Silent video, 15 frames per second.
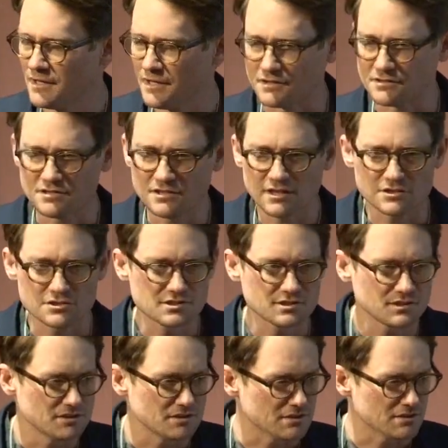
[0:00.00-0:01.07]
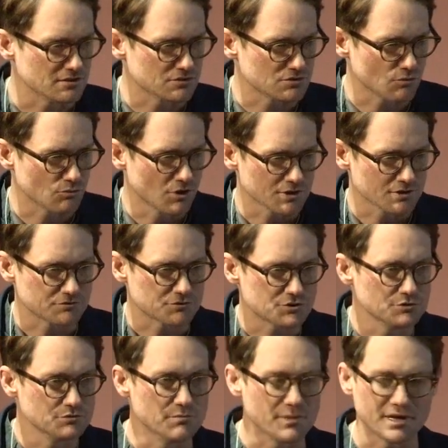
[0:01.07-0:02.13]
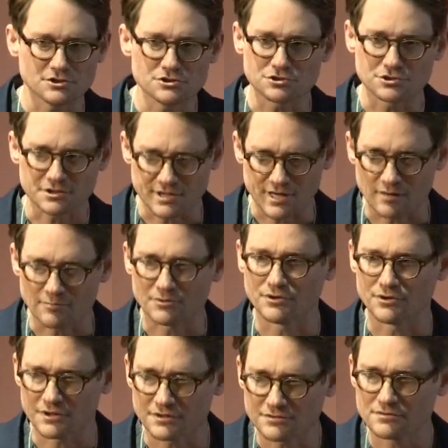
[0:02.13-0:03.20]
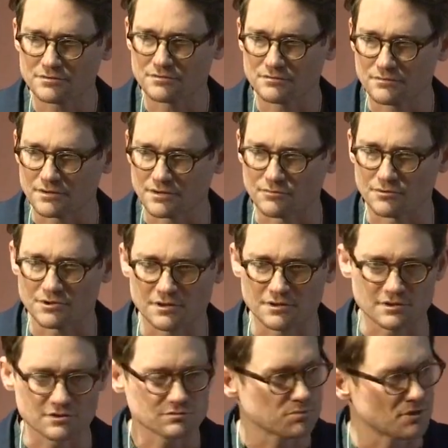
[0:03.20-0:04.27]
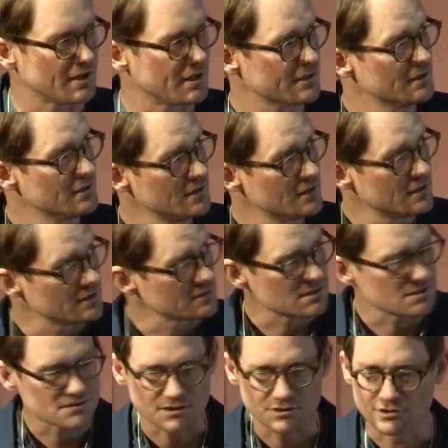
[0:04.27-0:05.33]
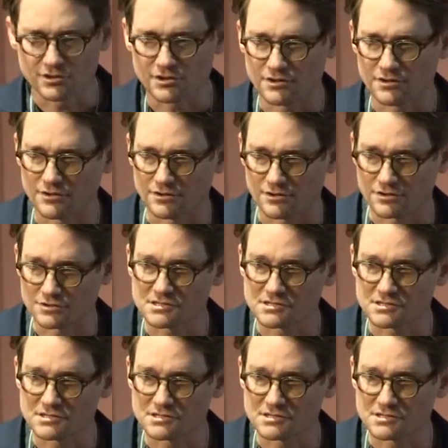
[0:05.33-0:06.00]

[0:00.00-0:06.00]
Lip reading: And THC is one of 2 major cannabinoids, right, within this plant. As I said, there are